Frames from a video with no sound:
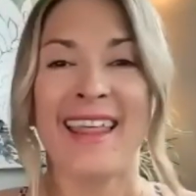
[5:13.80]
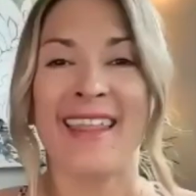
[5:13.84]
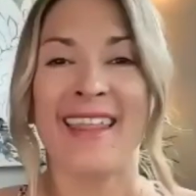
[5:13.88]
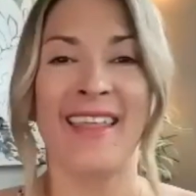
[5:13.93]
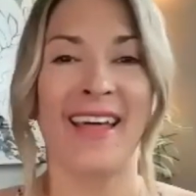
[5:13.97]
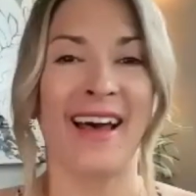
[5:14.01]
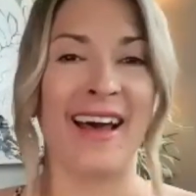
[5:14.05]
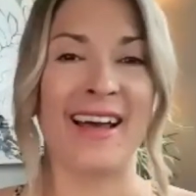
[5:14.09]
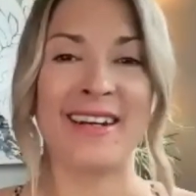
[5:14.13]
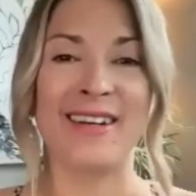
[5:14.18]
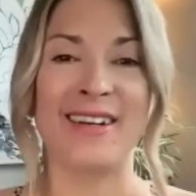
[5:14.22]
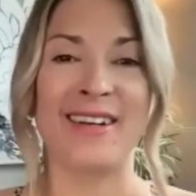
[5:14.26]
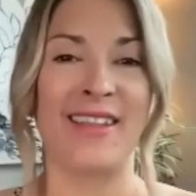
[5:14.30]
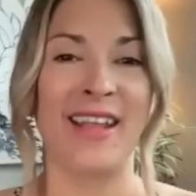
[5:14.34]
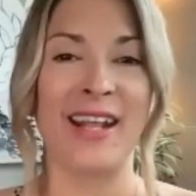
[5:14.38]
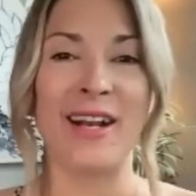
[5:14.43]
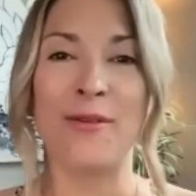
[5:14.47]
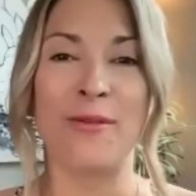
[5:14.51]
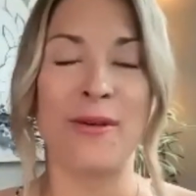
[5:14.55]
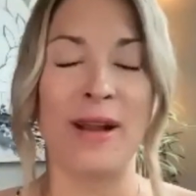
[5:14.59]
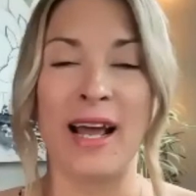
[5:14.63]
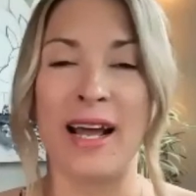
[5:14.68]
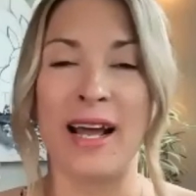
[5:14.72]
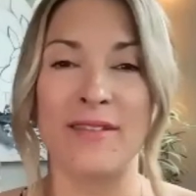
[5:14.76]
that they
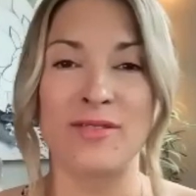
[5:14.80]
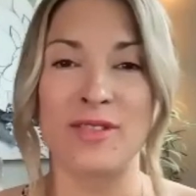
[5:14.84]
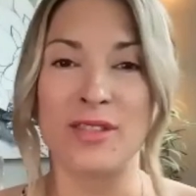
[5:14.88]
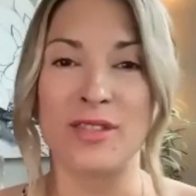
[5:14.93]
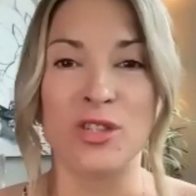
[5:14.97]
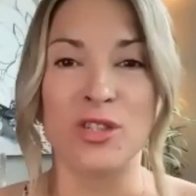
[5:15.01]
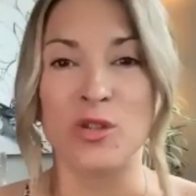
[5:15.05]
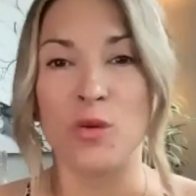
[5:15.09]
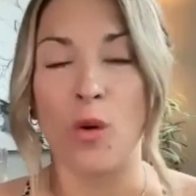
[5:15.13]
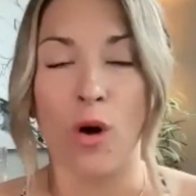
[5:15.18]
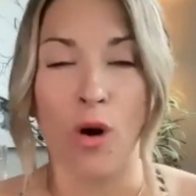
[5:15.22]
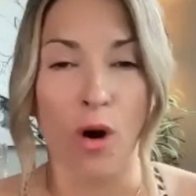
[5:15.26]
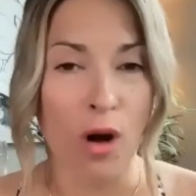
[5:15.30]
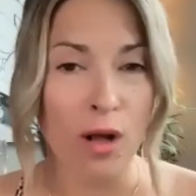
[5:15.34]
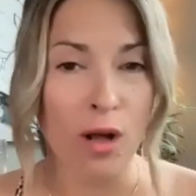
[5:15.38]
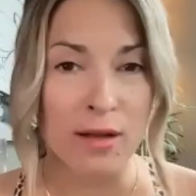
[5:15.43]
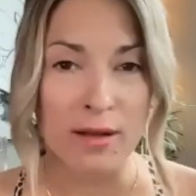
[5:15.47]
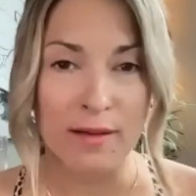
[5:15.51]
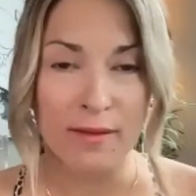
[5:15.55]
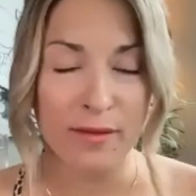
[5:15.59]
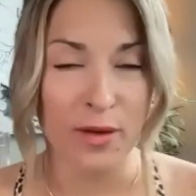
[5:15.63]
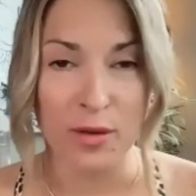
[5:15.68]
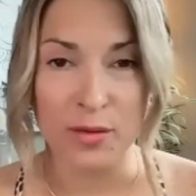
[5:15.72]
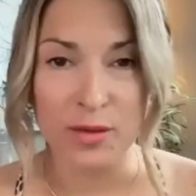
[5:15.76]
don't have to do all
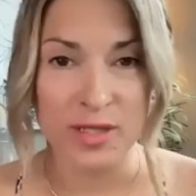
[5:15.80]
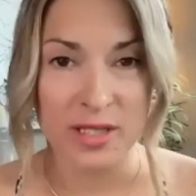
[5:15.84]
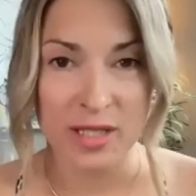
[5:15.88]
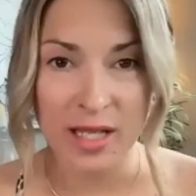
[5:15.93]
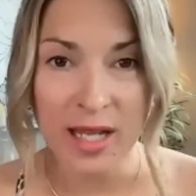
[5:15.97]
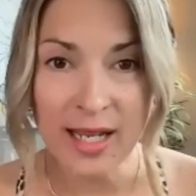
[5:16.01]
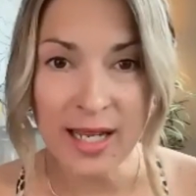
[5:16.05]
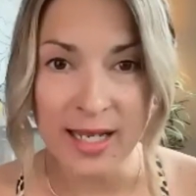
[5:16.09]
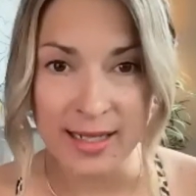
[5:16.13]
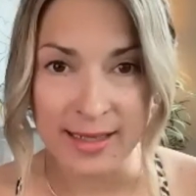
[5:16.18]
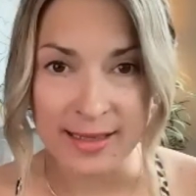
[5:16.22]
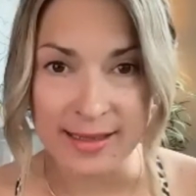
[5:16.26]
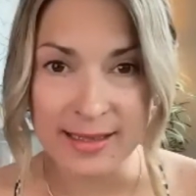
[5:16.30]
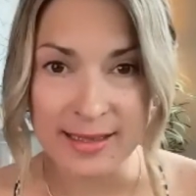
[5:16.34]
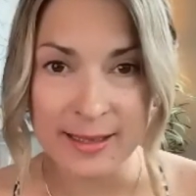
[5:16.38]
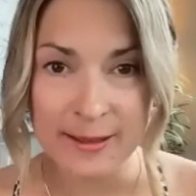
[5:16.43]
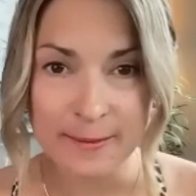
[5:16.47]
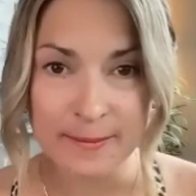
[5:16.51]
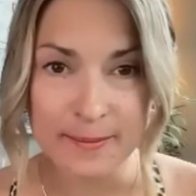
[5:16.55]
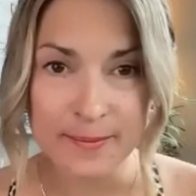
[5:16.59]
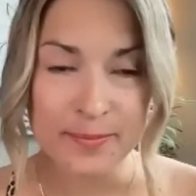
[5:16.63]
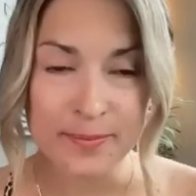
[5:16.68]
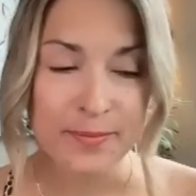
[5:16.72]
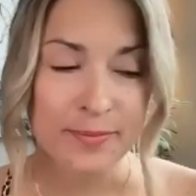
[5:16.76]
of those things.
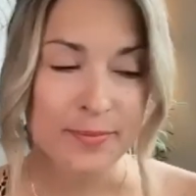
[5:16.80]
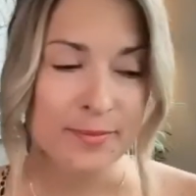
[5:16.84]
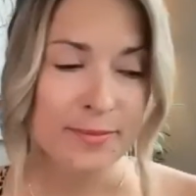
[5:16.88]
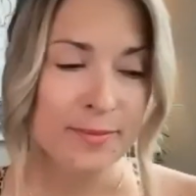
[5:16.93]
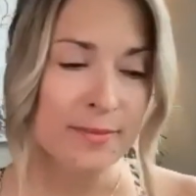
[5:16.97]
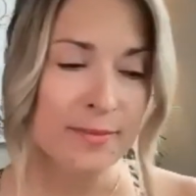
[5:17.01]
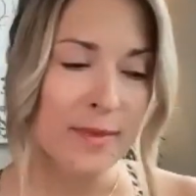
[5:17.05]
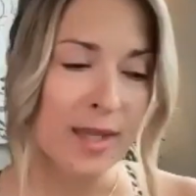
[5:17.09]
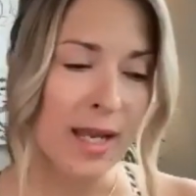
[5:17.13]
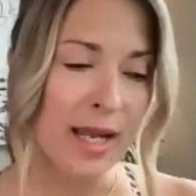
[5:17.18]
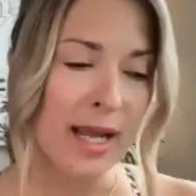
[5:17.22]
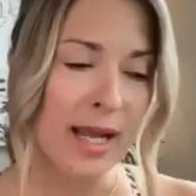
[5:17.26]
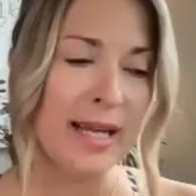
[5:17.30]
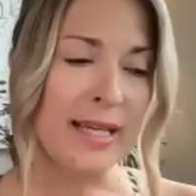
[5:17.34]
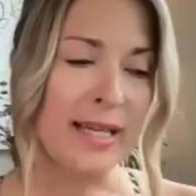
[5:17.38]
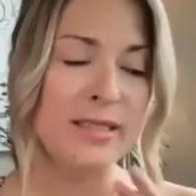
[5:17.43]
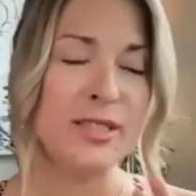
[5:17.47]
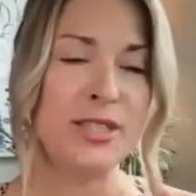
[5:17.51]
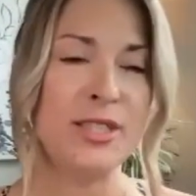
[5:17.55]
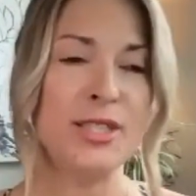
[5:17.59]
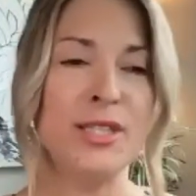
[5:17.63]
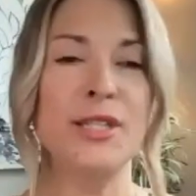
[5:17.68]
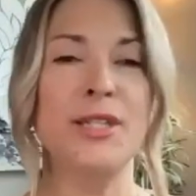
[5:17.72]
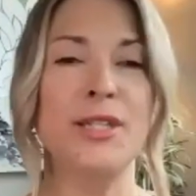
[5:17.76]

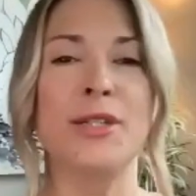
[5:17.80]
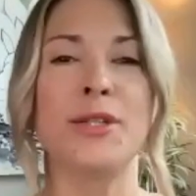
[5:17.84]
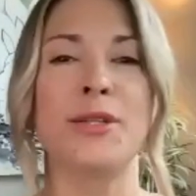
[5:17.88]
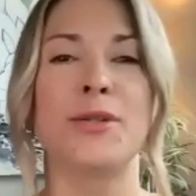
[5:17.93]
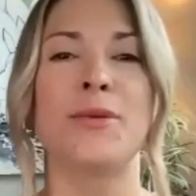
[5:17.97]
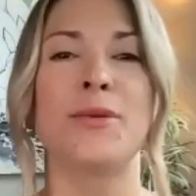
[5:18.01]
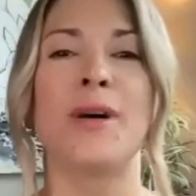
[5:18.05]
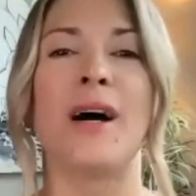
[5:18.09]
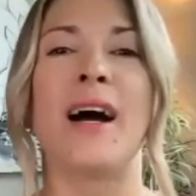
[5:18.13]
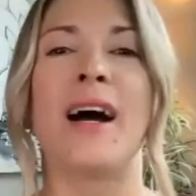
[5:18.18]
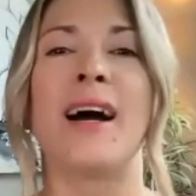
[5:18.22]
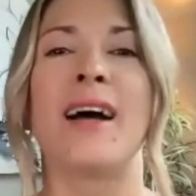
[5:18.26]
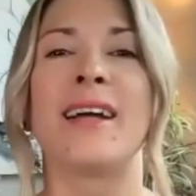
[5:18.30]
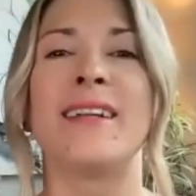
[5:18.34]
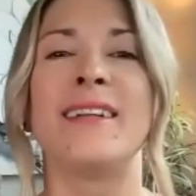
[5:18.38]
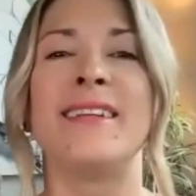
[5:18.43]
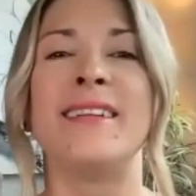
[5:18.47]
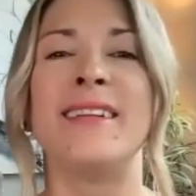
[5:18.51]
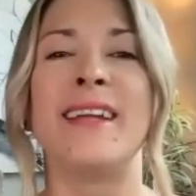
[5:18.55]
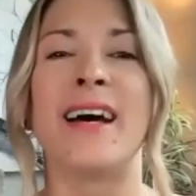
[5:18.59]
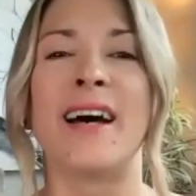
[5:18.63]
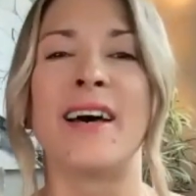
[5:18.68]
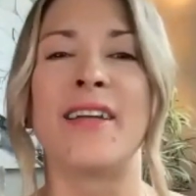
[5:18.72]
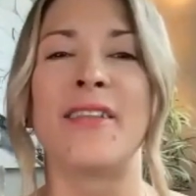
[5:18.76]
And two,
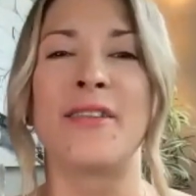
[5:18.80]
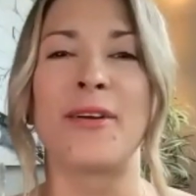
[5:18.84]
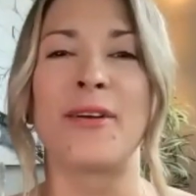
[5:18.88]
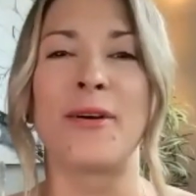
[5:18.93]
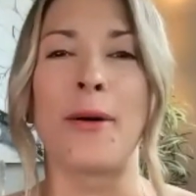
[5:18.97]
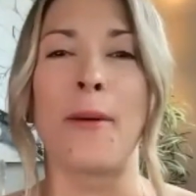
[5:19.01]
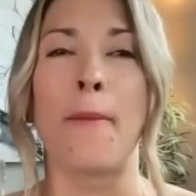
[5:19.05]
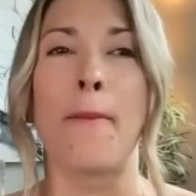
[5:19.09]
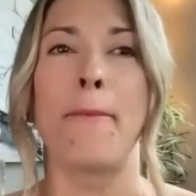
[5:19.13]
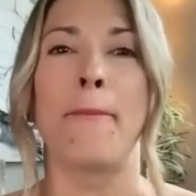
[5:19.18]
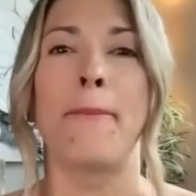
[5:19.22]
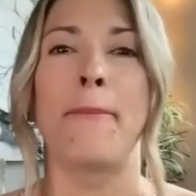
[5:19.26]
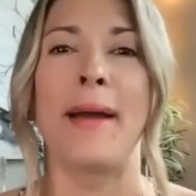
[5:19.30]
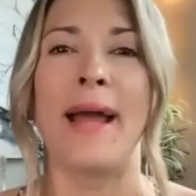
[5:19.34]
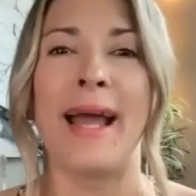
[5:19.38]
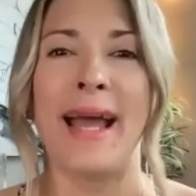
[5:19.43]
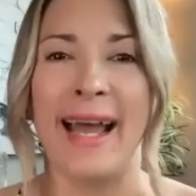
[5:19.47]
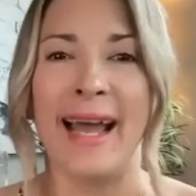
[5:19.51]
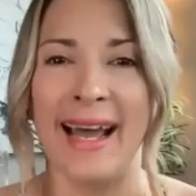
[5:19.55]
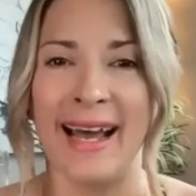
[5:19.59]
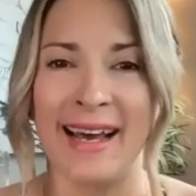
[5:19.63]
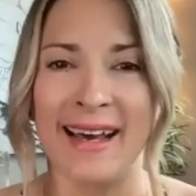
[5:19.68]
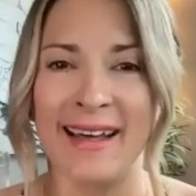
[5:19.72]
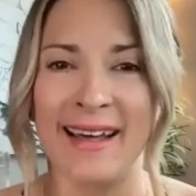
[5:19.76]
another
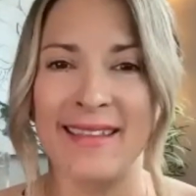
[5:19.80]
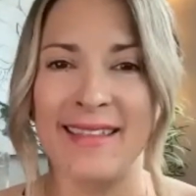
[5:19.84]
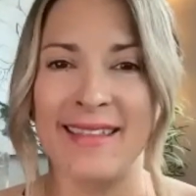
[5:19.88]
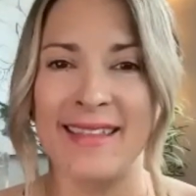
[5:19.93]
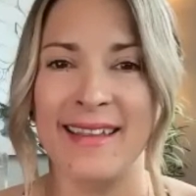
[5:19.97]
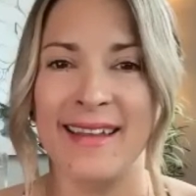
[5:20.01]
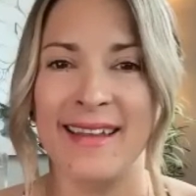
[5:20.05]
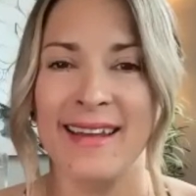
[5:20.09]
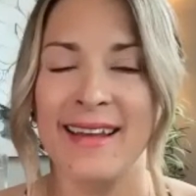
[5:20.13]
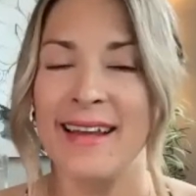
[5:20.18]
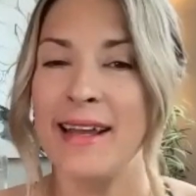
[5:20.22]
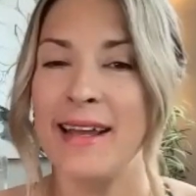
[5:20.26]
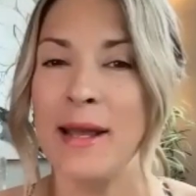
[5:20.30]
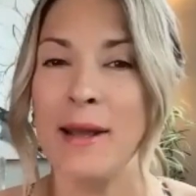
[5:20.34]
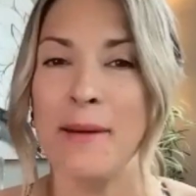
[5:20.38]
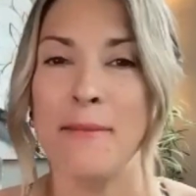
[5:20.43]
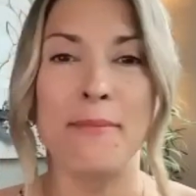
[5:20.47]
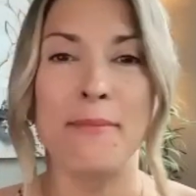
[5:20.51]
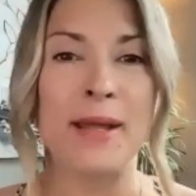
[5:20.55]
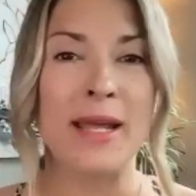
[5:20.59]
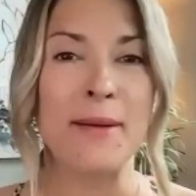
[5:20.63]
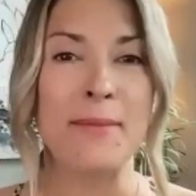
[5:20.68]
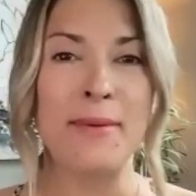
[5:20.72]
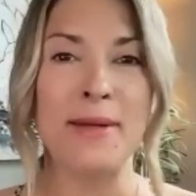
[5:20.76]
path.
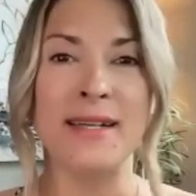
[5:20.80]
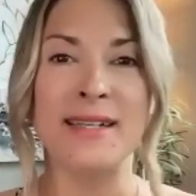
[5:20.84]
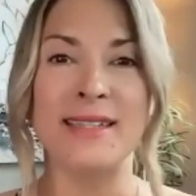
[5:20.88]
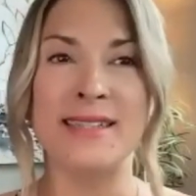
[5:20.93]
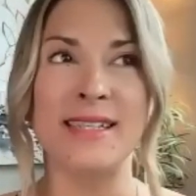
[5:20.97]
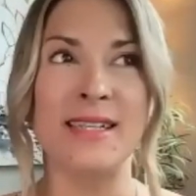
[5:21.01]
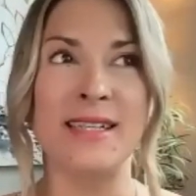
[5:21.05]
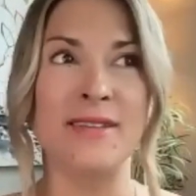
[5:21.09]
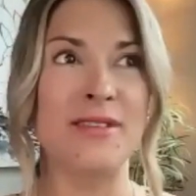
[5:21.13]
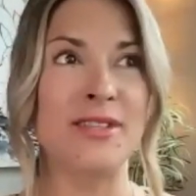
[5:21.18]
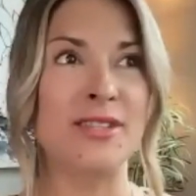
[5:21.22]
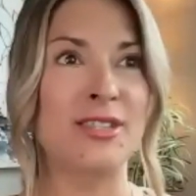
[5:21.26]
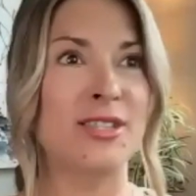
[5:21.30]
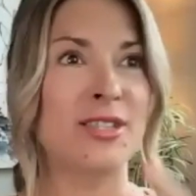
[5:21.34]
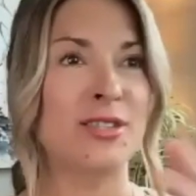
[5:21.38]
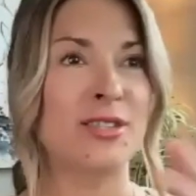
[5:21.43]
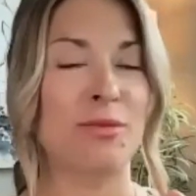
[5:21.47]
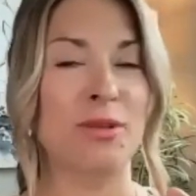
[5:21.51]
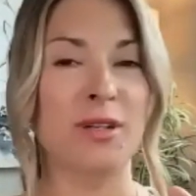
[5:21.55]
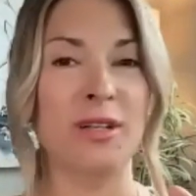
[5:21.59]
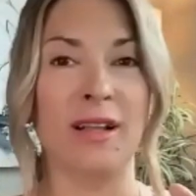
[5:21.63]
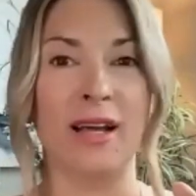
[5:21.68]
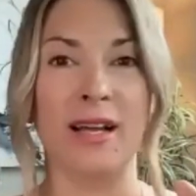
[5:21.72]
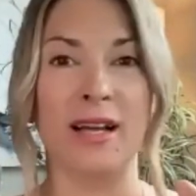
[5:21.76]
Maybe it's even just
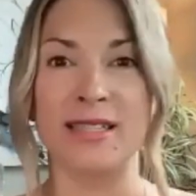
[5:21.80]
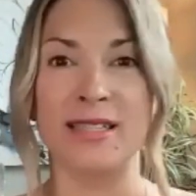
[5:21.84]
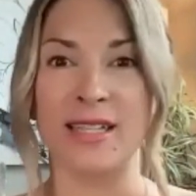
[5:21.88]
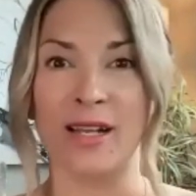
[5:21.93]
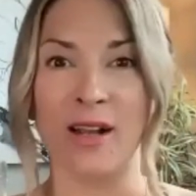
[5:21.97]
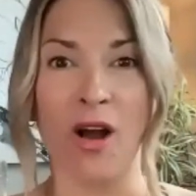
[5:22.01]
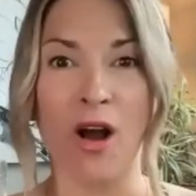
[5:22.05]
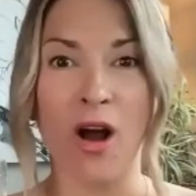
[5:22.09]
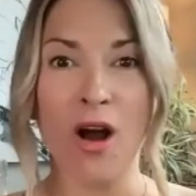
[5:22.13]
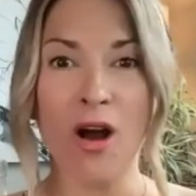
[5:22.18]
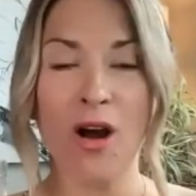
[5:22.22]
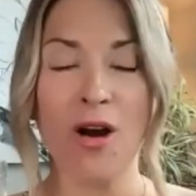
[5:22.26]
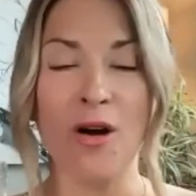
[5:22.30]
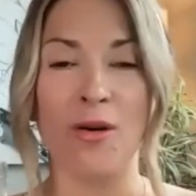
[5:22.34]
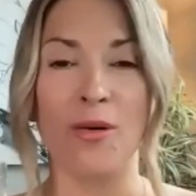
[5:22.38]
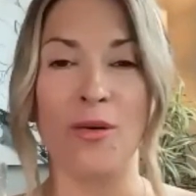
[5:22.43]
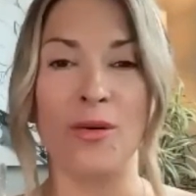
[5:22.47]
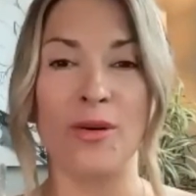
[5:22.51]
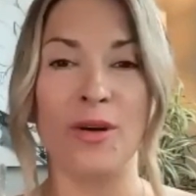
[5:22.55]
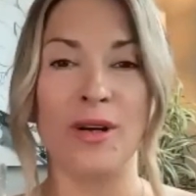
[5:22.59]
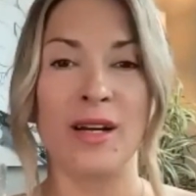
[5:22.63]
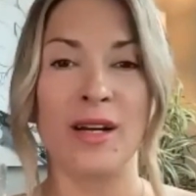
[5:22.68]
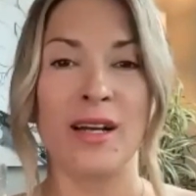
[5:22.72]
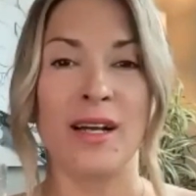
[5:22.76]
realizing, oh,